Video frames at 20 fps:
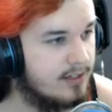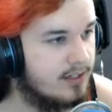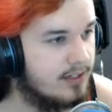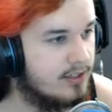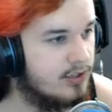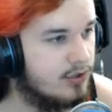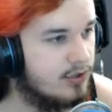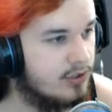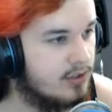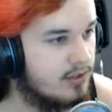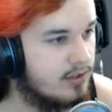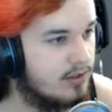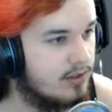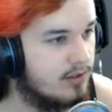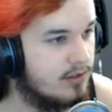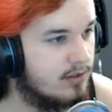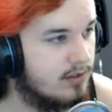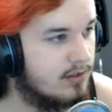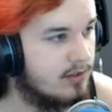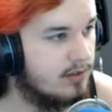Did you...
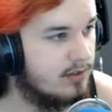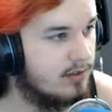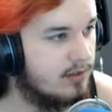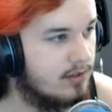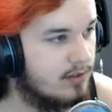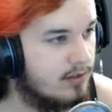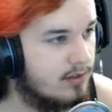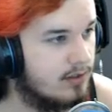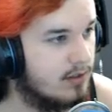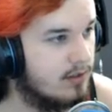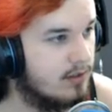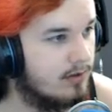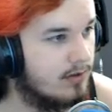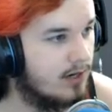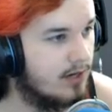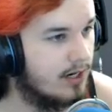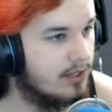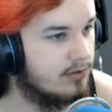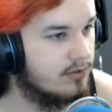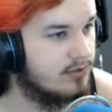
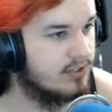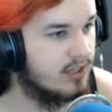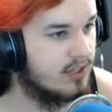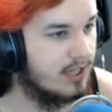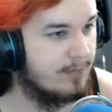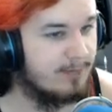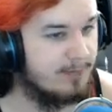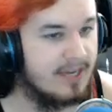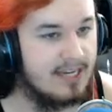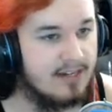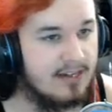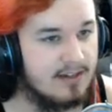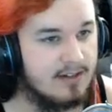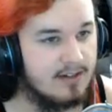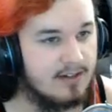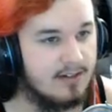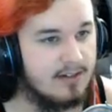Are you sleeping?